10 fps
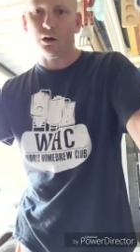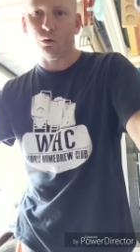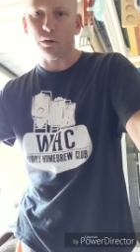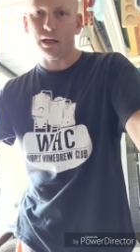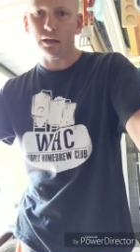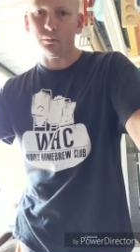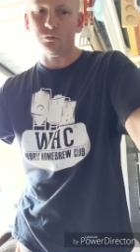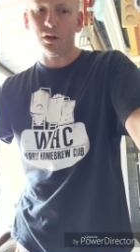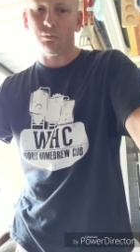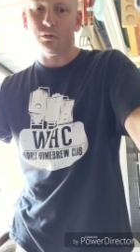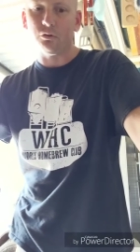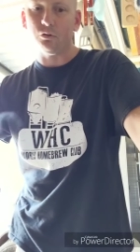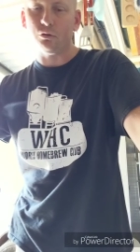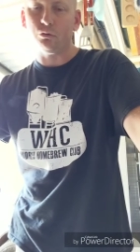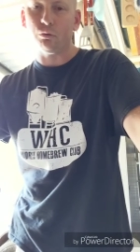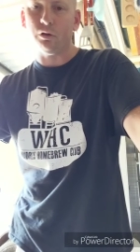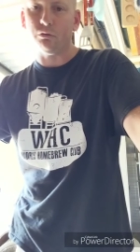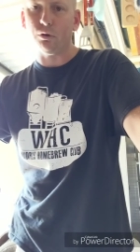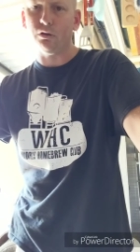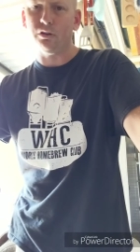a whole Camden tablet to a
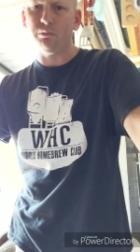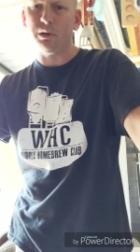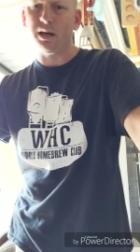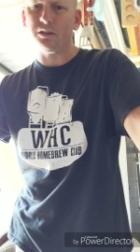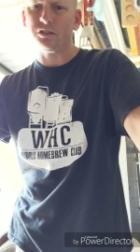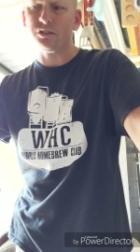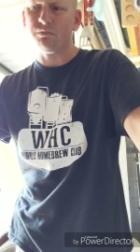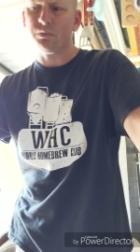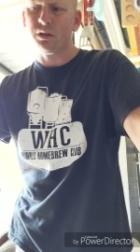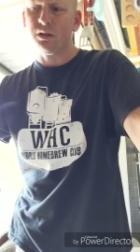23 litre batch.